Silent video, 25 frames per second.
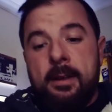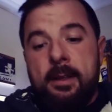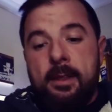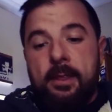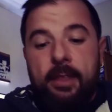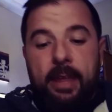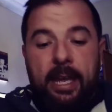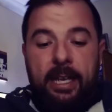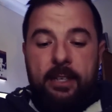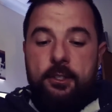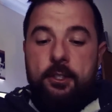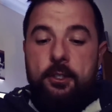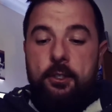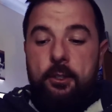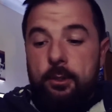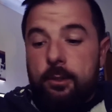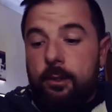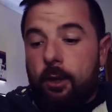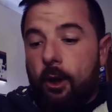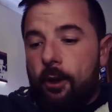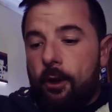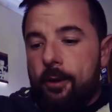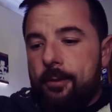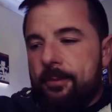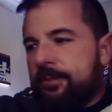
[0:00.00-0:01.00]
that should
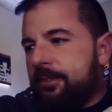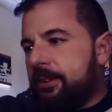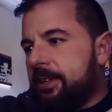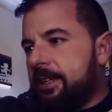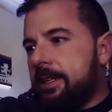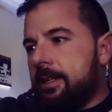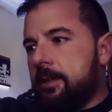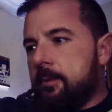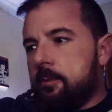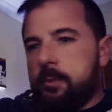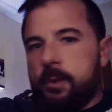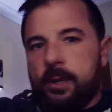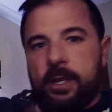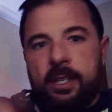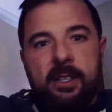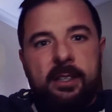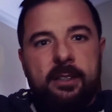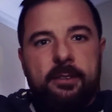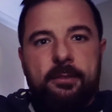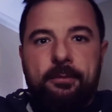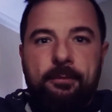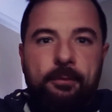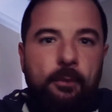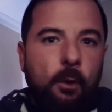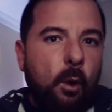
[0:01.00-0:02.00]
hopefully bring
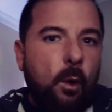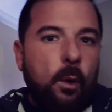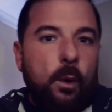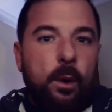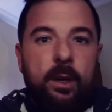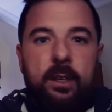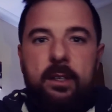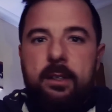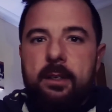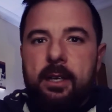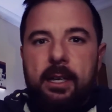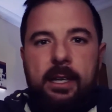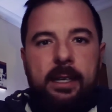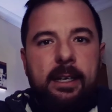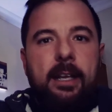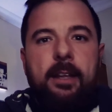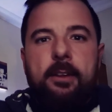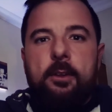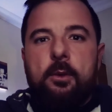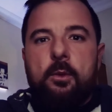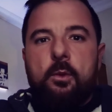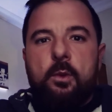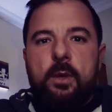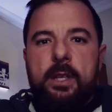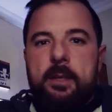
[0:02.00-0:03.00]
it forward
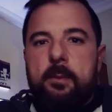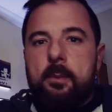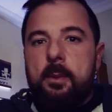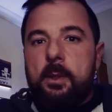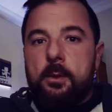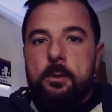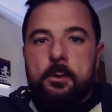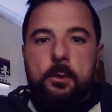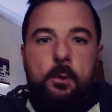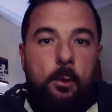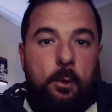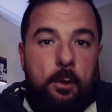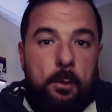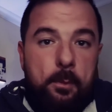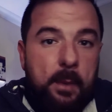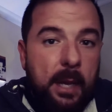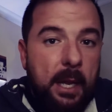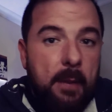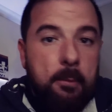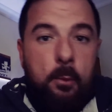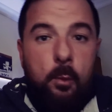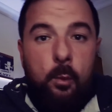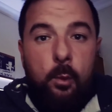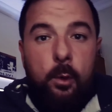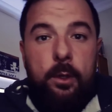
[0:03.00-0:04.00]
another week because all the
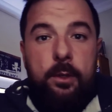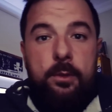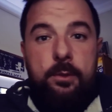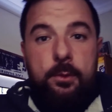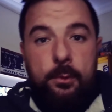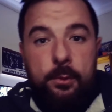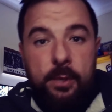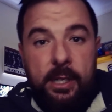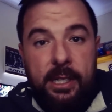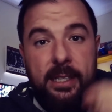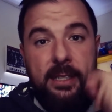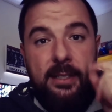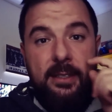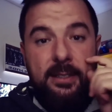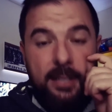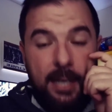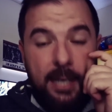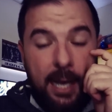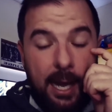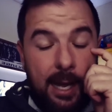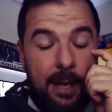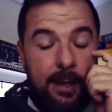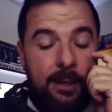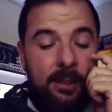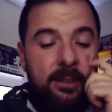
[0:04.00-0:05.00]
paperwork's already
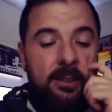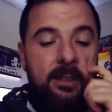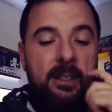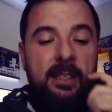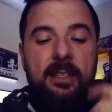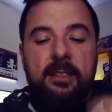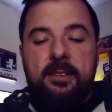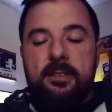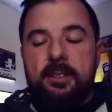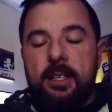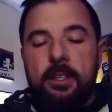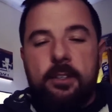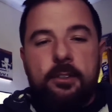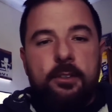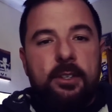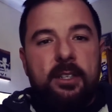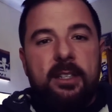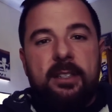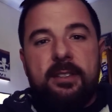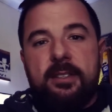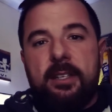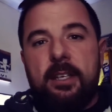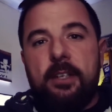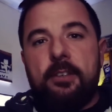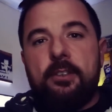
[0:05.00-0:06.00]
done, etc.,
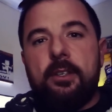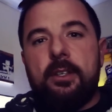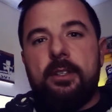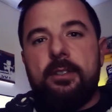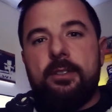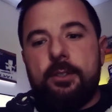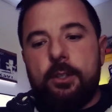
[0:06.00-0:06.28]
etc.